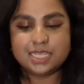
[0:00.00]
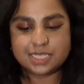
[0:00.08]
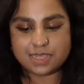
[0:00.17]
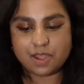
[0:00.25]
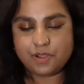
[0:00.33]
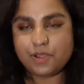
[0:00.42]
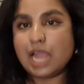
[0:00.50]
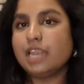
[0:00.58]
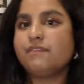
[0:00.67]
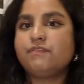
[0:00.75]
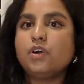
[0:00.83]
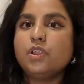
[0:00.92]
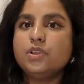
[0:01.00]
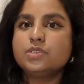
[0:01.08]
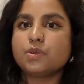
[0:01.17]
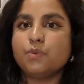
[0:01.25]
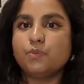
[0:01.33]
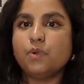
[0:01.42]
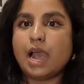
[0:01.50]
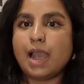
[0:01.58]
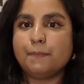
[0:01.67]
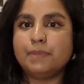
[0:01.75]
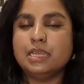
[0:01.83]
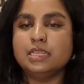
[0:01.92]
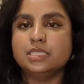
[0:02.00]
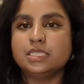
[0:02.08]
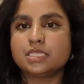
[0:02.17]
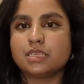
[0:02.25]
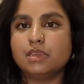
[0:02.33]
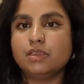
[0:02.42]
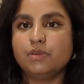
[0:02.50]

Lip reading: So, and it follows what happens